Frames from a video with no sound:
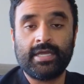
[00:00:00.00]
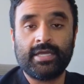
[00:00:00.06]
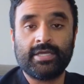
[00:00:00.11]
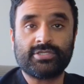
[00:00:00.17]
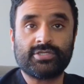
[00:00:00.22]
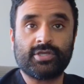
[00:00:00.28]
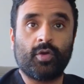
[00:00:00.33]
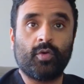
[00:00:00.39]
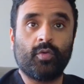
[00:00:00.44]

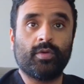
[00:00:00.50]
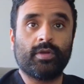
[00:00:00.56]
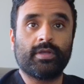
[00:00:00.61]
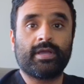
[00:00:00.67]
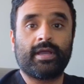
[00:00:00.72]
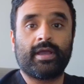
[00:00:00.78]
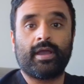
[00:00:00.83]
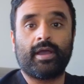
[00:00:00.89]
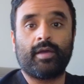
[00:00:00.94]
So
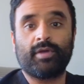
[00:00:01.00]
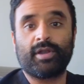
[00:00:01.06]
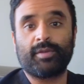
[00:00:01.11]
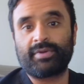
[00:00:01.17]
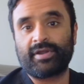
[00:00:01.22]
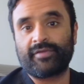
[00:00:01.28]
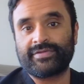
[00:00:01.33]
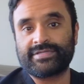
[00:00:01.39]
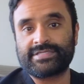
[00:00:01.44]
I want to
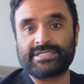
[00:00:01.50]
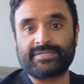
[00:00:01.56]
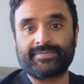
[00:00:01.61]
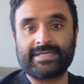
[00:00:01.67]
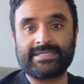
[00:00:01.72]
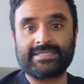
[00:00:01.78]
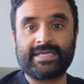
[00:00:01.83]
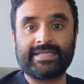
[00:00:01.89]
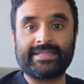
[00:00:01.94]
preface this
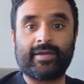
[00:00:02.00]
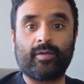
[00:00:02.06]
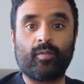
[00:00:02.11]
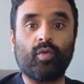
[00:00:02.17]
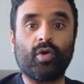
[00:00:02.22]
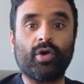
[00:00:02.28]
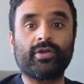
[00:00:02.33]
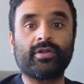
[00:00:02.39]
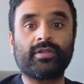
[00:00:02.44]
by saying that
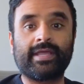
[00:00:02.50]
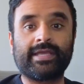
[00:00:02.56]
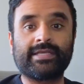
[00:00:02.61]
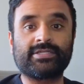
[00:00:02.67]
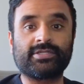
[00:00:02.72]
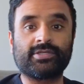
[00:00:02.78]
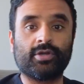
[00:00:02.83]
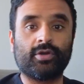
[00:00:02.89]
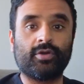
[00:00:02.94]
water likes
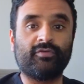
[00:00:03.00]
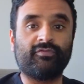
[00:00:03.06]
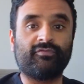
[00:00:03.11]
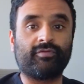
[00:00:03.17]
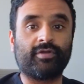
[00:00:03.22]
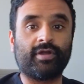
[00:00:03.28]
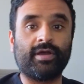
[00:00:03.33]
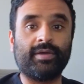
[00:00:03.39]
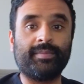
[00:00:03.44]
to go
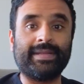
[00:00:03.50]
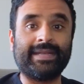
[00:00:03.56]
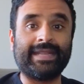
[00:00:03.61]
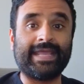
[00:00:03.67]
from an